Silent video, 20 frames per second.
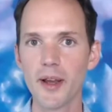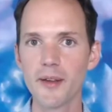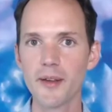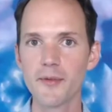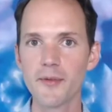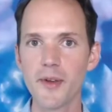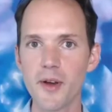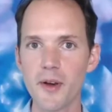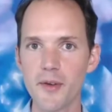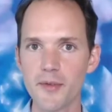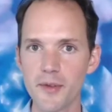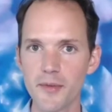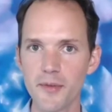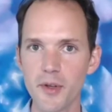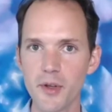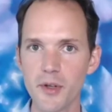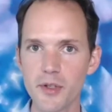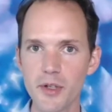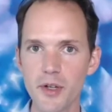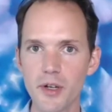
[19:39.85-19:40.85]
fear of the
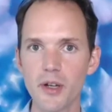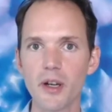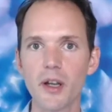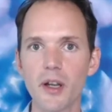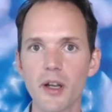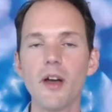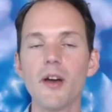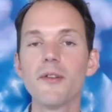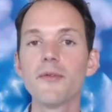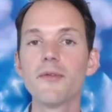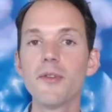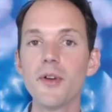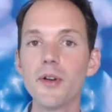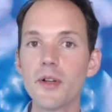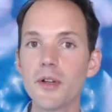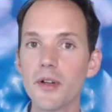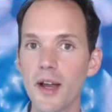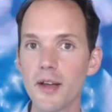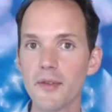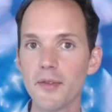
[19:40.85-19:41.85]
future, food
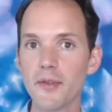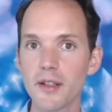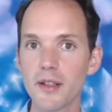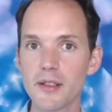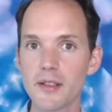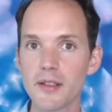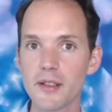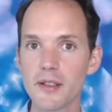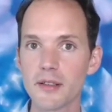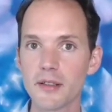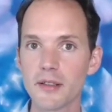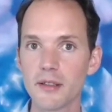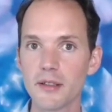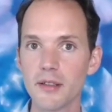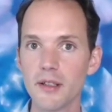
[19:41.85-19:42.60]
cravings.